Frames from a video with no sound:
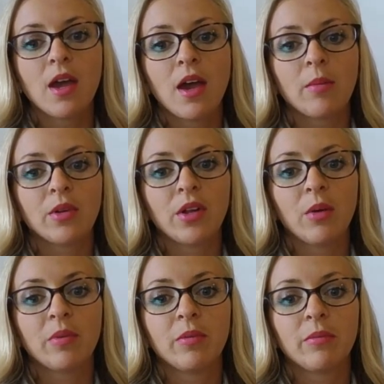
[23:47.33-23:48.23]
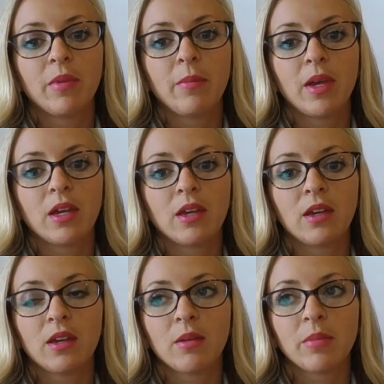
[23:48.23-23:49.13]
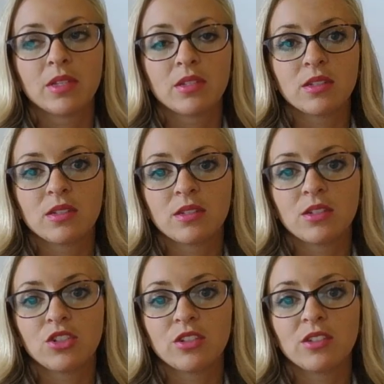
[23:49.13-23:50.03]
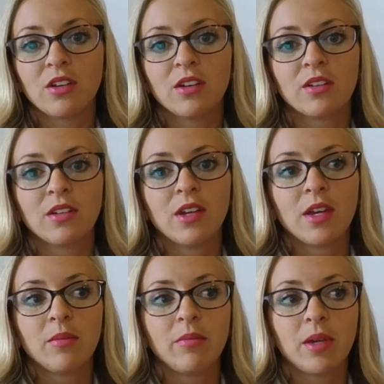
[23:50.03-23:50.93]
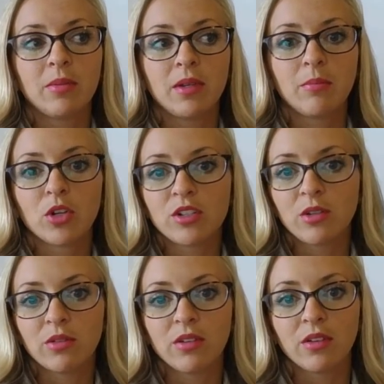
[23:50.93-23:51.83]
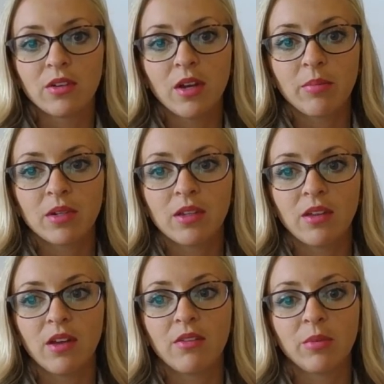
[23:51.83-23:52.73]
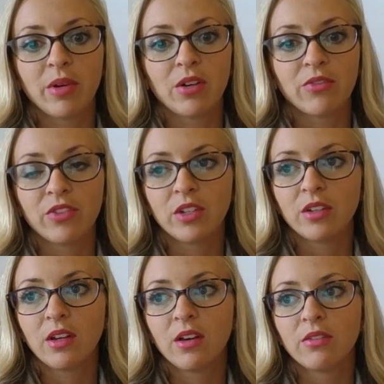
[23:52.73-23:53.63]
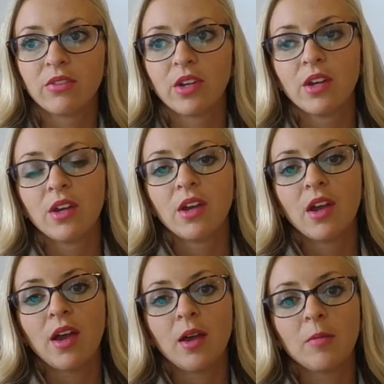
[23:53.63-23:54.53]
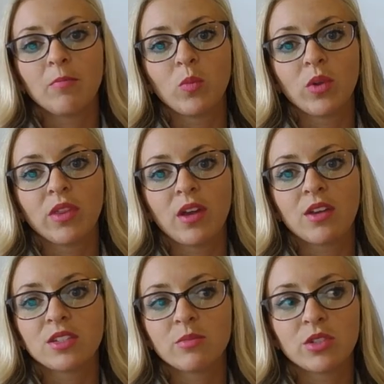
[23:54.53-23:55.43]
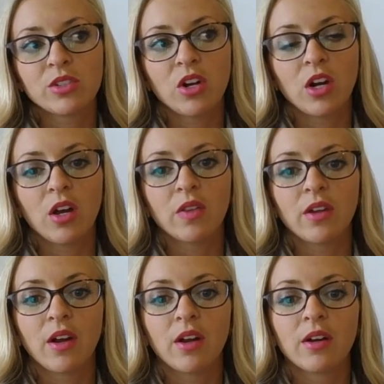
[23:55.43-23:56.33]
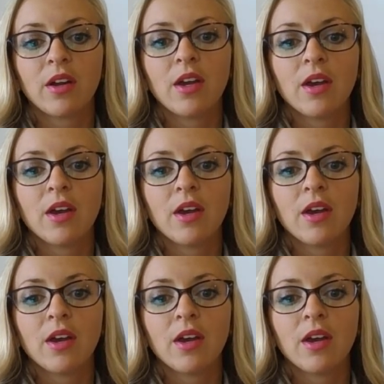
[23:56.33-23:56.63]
It'll help them in making business decisions on maybe merging with another company. They'll have a better feel of what the customers are out there.